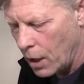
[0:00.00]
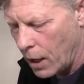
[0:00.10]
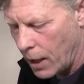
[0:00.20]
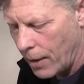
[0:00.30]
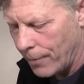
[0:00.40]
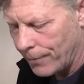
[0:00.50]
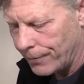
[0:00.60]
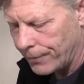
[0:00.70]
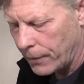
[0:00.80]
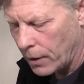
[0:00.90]

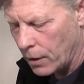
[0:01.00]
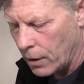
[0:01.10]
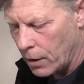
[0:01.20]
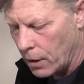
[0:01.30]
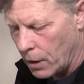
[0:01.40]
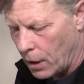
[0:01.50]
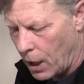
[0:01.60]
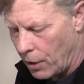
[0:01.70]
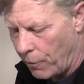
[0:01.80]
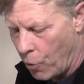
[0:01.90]

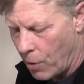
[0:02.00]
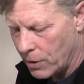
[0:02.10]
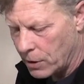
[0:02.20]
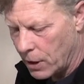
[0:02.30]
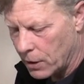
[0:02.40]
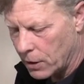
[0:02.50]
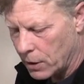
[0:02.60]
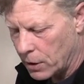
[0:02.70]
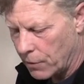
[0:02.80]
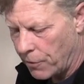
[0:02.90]
On the form it says,
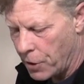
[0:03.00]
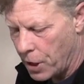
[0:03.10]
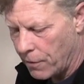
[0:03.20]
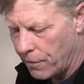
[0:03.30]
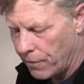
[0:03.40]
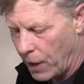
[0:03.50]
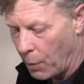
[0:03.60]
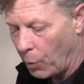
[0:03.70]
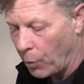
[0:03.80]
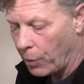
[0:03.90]
is it free of
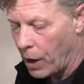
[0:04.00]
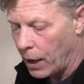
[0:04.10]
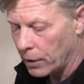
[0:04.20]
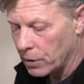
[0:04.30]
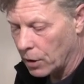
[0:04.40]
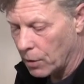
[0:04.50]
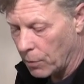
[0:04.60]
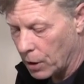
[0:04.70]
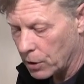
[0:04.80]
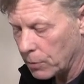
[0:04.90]
flammable products and
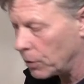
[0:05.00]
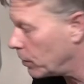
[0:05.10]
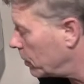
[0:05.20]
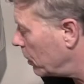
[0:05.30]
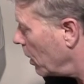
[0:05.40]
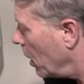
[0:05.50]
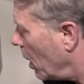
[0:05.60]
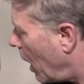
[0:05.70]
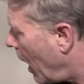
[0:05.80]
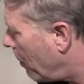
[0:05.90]
combustibles?
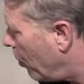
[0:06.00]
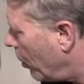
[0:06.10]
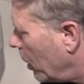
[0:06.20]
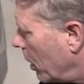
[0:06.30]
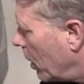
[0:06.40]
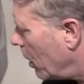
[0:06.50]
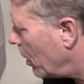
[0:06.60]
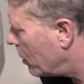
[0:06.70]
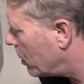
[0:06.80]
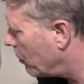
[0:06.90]
I put
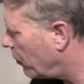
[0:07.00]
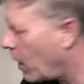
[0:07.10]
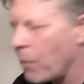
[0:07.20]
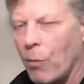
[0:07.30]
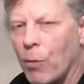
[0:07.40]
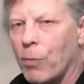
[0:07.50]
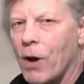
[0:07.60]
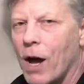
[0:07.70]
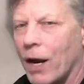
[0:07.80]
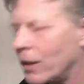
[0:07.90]
some flammable
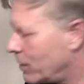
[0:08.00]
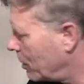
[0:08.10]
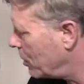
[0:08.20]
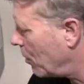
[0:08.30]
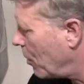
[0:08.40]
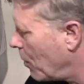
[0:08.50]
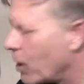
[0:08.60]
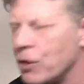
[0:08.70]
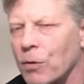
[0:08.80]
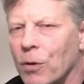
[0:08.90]
products and some
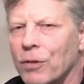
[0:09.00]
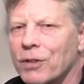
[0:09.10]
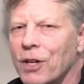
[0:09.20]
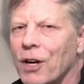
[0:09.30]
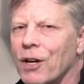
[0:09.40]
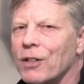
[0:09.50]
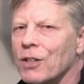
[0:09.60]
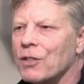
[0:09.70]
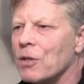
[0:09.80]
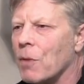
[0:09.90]
combustibles here
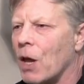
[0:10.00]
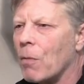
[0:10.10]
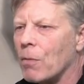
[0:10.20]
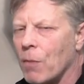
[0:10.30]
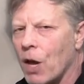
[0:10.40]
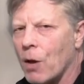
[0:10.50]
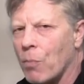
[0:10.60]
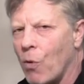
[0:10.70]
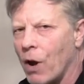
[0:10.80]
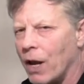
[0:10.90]
just to make a
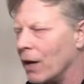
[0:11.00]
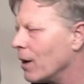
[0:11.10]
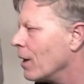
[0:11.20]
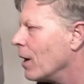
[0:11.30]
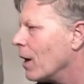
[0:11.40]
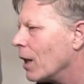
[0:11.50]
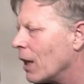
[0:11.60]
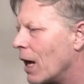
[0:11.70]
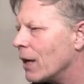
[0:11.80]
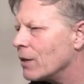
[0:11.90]
point. A
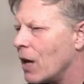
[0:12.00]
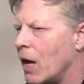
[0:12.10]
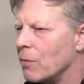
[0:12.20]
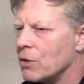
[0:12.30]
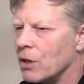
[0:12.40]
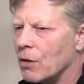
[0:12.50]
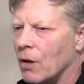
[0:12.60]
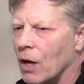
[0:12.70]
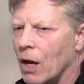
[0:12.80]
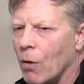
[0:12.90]
lot of times
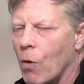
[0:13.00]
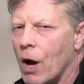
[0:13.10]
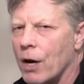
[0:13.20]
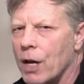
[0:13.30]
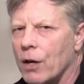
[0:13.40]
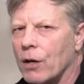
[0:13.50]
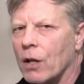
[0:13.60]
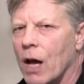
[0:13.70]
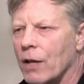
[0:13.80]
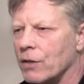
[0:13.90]
in water heater
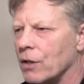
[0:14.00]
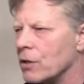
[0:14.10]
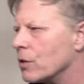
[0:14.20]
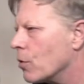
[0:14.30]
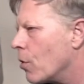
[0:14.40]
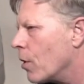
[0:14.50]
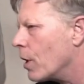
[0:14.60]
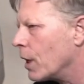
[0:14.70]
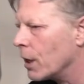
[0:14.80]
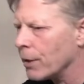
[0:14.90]
closets
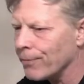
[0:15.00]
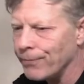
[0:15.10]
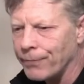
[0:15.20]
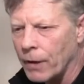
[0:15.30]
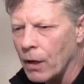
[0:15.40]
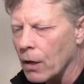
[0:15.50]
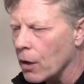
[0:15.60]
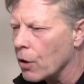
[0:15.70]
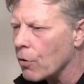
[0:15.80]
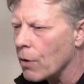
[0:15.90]
or in
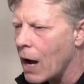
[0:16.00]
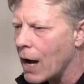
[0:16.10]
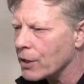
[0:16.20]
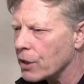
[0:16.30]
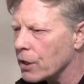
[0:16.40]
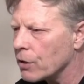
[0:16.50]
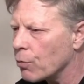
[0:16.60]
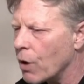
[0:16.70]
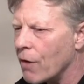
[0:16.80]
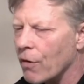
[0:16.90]
garages,
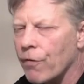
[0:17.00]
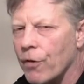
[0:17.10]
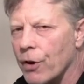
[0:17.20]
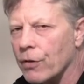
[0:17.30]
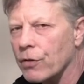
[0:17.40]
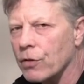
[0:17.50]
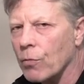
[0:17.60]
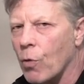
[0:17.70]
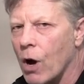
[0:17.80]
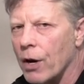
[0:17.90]
wherever furnaces
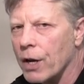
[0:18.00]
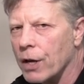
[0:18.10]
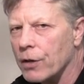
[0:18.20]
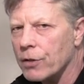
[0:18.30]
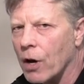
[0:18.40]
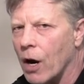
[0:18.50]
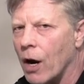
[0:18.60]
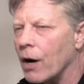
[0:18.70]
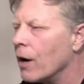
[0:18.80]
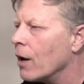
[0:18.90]
and water heaters
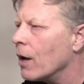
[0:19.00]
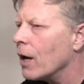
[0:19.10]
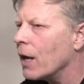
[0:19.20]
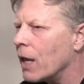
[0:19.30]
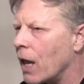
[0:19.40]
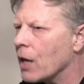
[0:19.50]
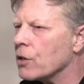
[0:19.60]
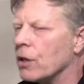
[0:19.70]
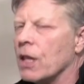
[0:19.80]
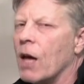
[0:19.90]
are,
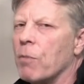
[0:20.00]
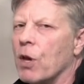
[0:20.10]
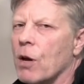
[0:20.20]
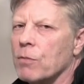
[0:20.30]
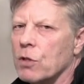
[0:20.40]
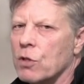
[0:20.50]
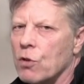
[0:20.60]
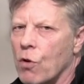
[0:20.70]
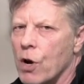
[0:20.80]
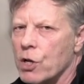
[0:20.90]
occasionally that becomes a
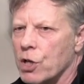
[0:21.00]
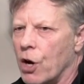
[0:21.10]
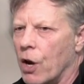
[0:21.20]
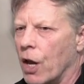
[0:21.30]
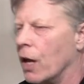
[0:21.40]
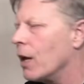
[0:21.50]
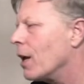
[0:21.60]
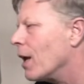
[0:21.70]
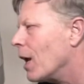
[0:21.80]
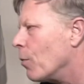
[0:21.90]
storage area.
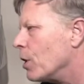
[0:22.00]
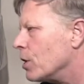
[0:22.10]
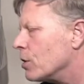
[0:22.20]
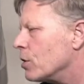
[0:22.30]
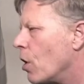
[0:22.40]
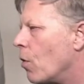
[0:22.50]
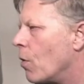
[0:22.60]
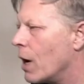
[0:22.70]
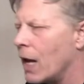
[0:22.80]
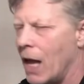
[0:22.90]
And we just don't
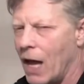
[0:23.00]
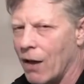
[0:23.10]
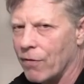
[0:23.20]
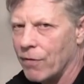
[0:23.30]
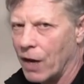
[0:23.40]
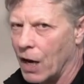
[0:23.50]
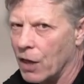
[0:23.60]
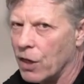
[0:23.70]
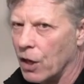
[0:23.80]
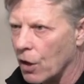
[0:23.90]
want to have
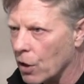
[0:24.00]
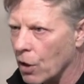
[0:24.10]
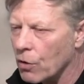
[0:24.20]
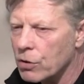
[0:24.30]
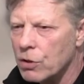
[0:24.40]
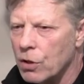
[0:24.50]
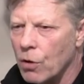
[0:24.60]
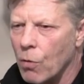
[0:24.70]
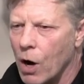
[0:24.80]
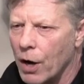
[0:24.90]
anything close to
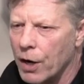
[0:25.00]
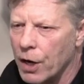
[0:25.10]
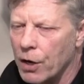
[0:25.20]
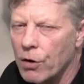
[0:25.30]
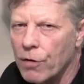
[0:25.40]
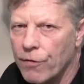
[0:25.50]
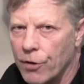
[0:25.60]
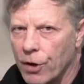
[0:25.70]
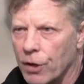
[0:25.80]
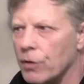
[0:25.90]
the water heater or
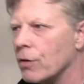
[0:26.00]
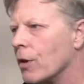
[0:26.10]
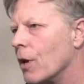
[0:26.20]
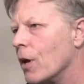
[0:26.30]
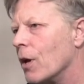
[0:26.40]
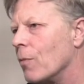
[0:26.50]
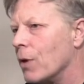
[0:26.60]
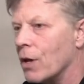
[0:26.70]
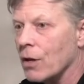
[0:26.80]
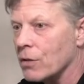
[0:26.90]
furnace
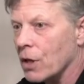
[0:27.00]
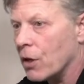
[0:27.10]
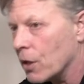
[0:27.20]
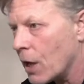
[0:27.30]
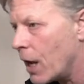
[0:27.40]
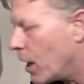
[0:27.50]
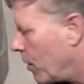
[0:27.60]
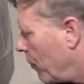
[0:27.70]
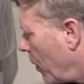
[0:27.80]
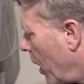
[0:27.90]
because they could light
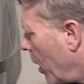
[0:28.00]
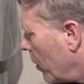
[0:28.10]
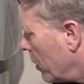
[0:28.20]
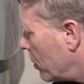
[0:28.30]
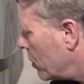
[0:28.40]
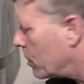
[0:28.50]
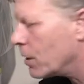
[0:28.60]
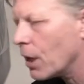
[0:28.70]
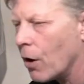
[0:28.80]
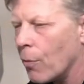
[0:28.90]
on fire. This
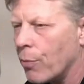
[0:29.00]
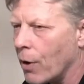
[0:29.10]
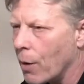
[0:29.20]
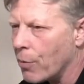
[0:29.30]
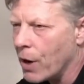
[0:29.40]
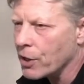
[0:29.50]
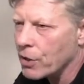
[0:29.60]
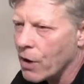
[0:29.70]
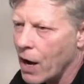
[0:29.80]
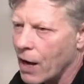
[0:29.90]
is, a
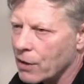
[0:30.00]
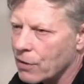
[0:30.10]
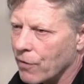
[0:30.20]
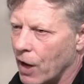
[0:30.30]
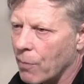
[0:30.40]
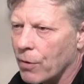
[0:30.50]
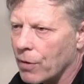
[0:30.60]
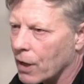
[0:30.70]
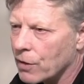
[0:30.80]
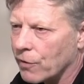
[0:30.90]
pressurized vapor
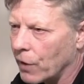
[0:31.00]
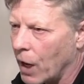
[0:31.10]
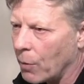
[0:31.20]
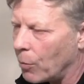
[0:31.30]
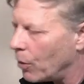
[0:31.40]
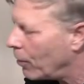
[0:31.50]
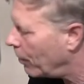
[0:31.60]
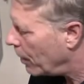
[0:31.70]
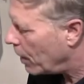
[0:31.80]
that's flammable.